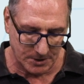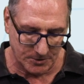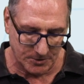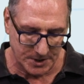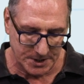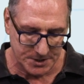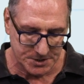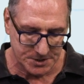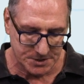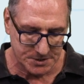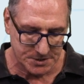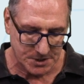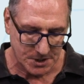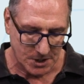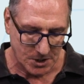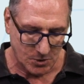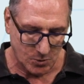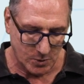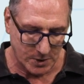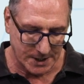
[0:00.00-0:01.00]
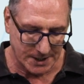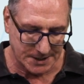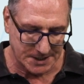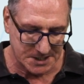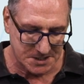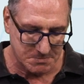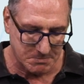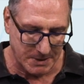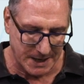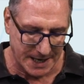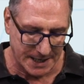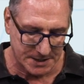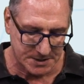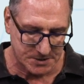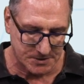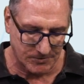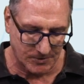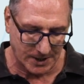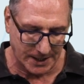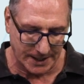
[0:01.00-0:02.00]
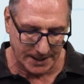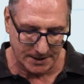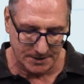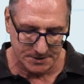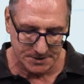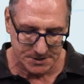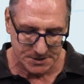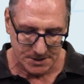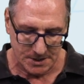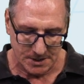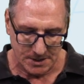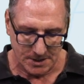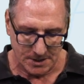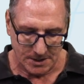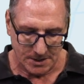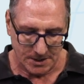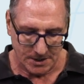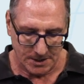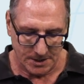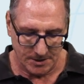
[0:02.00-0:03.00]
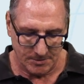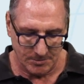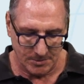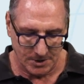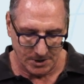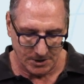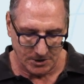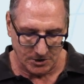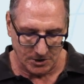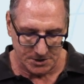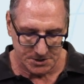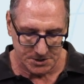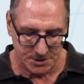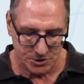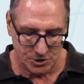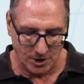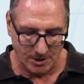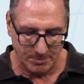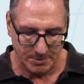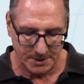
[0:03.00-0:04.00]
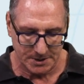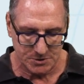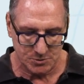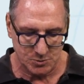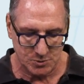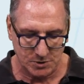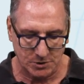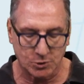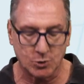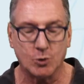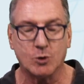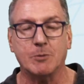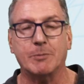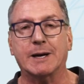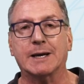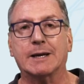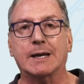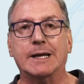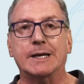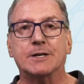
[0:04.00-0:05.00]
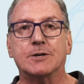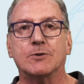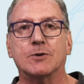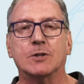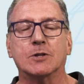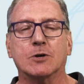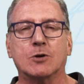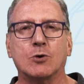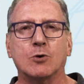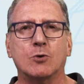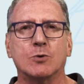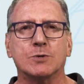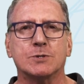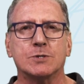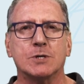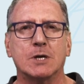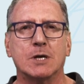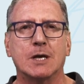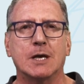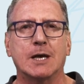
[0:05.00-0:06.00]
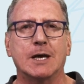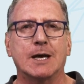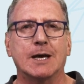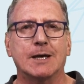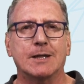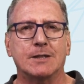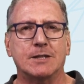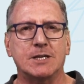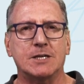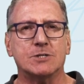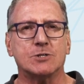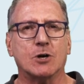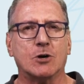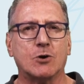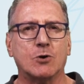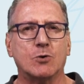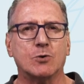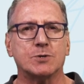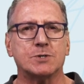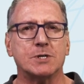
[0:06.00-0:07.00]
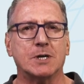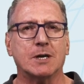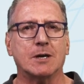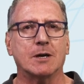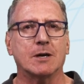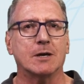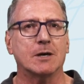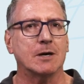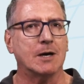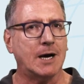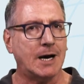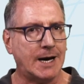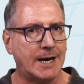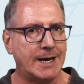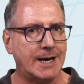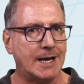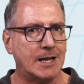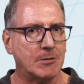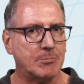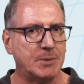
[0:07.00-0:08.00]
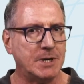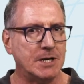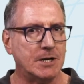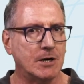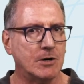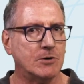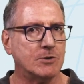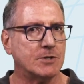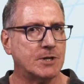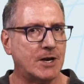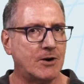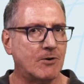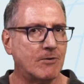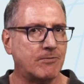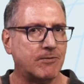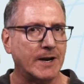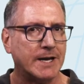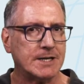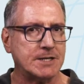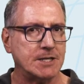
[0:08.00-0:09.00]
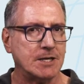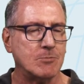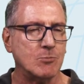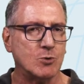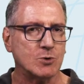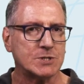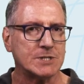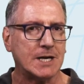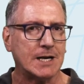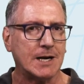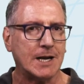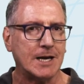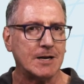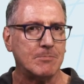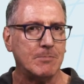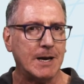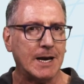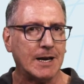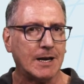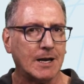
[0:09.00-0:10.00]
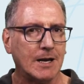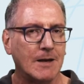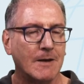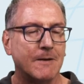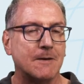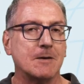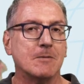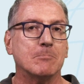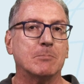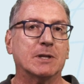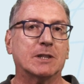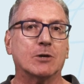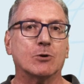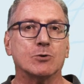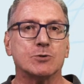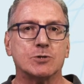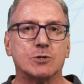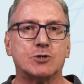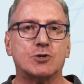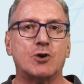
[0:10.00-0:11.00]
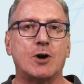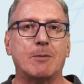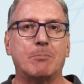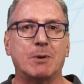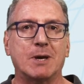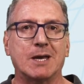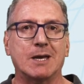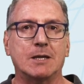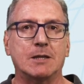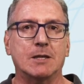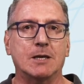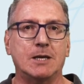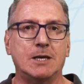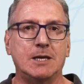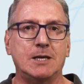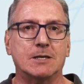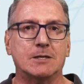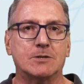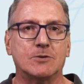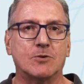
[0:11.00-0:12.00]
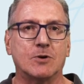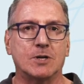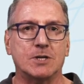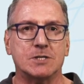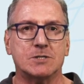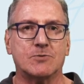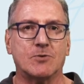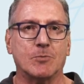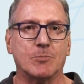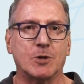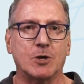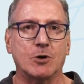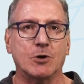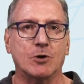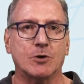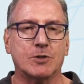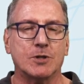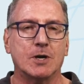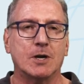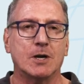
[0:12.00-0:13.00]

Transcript: regions, we get these bands of clouds across the tropics, which we'll talk about later in the course. These are causing high albedo. They're reflecting more sunlight back, but they're also trapping in the heat released from the Earth,